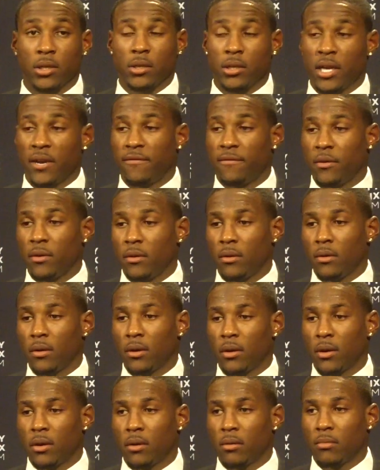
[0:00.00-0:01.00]
definitely
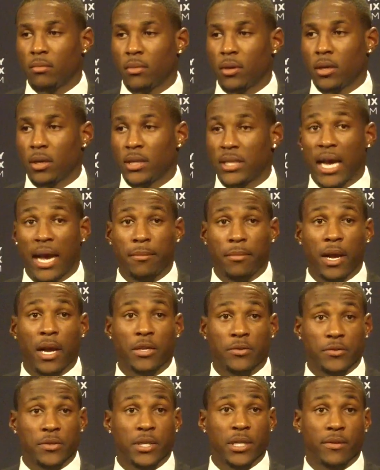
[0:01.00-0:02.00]
a
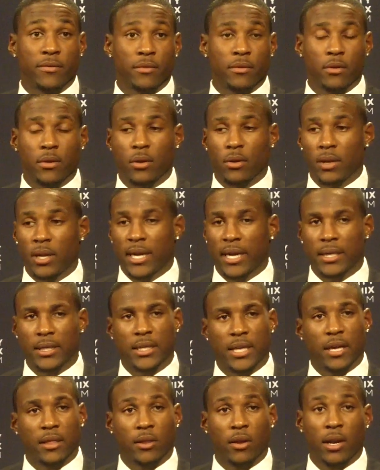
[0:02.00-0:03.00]
top-notch receiver. You know, like I
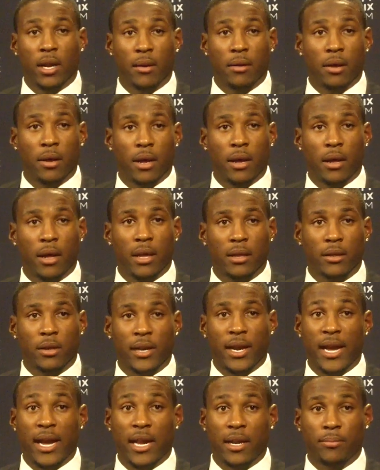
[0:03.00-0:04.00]
said, I thought
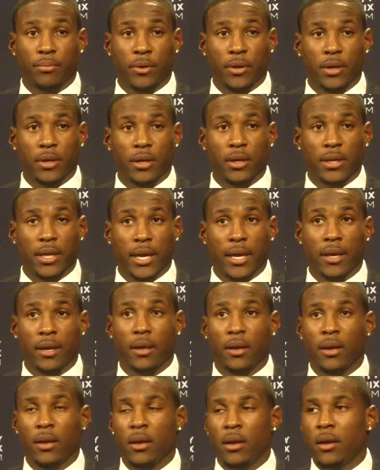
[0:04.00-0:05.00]
I had a pretty good day.
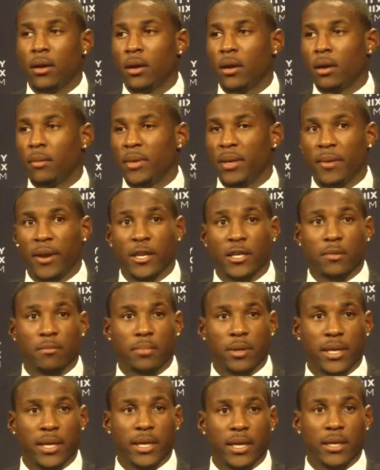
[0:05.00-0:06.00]
He made some
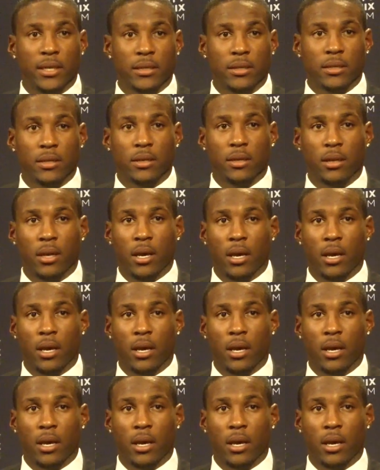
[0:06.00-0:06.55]
plays, and